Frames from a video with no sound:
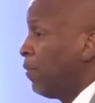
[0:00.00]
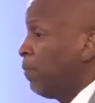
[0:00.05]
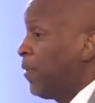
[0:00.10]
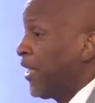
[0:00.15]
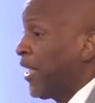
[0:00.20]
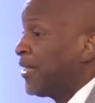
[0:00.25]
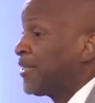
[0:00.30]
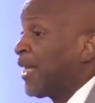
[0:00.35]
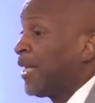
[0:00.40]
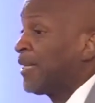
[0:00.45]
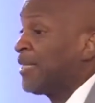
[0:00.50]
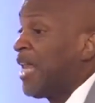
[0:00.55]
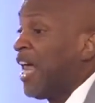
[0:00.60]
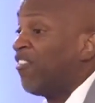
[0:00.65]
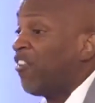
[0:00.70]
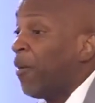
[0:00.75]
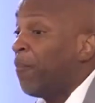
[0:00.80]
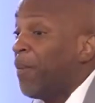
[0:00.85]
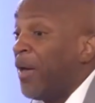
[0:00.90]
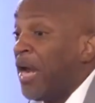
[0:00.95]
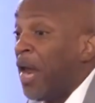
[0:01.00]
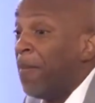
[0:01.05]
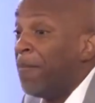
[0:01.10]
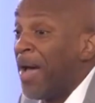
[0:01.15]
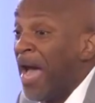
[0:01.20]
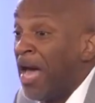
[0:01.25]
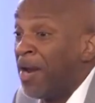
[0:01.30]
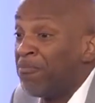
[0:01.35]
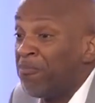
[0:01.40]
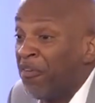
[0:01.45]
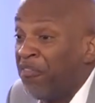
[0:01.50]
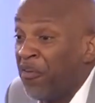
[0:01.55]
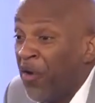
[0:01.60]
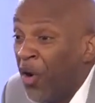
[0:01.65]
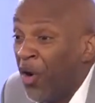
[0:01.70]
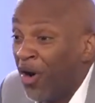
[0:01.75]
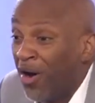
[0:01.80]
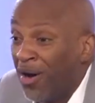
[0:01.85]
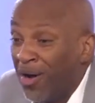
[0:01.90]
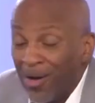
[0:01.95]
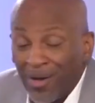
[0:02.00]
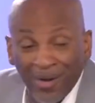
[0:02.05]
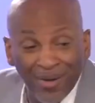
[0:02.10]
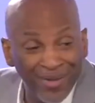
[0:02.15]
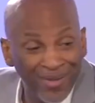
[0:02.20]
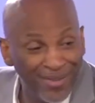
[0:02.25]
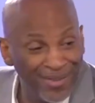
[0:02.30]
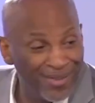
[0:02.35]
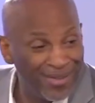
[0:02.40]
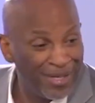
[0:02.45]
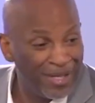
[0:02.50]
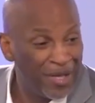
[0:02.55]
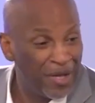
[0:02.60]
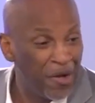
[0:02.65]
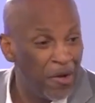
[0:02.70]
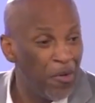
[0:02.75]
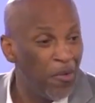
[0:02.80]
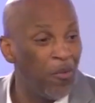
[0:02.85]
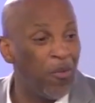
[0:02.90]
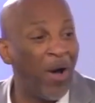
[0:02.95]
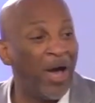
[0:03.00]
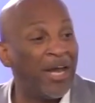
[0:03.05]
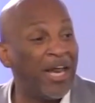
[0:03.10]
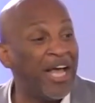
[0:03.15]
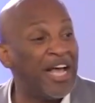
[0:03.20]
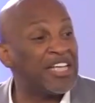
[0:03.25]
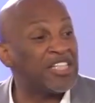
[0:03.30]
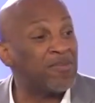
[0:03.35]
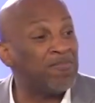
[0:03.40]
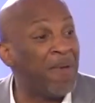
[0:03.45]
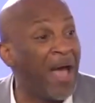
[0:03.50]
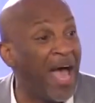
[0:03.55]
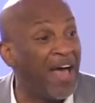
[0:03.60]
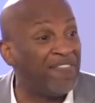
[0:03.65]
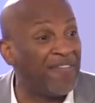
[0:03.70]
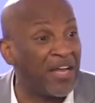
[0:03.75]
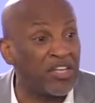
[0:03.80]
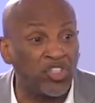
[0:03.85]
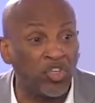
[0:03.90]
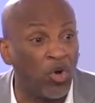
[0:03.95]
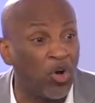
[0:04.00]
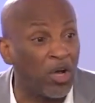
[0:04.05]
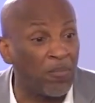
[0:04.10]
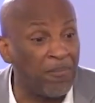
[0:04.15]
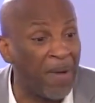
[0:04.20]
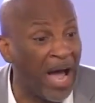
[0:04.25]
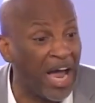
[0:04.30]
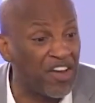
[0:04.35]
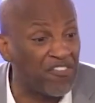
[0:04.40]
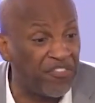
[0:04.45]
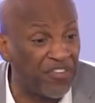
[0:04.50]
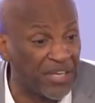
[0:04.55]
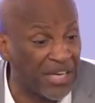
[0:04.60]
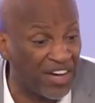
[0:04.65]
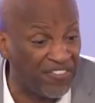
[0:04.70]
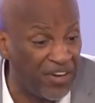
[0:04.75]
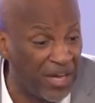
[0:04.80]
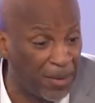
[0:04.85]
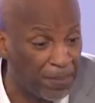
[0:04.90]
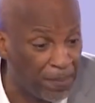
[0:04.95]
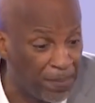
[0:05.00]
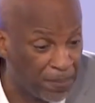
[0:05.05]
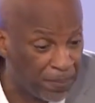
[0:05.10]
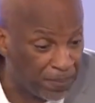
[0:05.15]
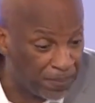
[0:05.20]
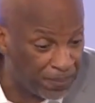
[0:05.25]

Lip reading: because there's never been a man before. What is man that you are mindful of him?